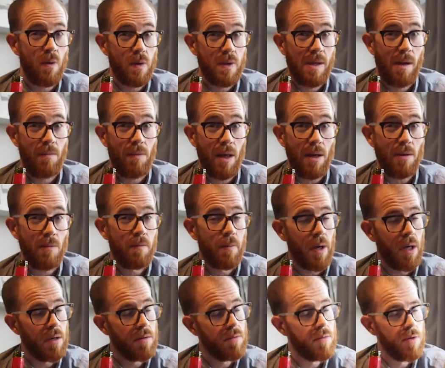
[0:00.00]
or something,
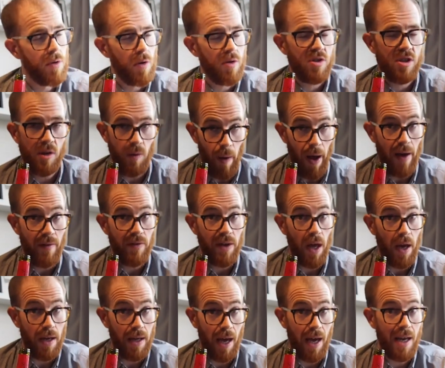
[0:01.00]
but not too heavy.
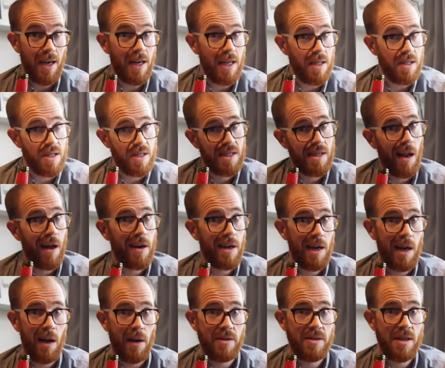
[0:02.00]
Okay, it needs a slightly
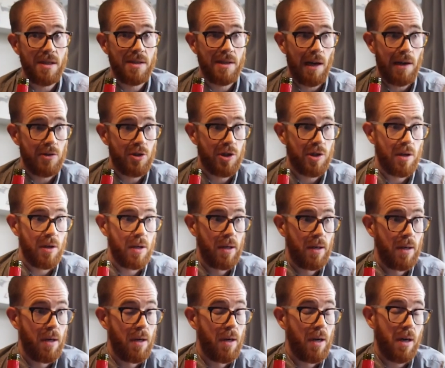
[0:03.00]
lighter touch,
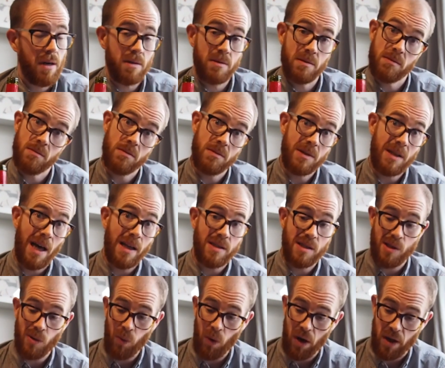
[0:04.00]
and that's
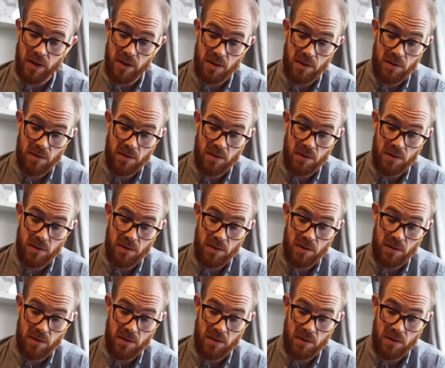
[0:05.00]
the wine.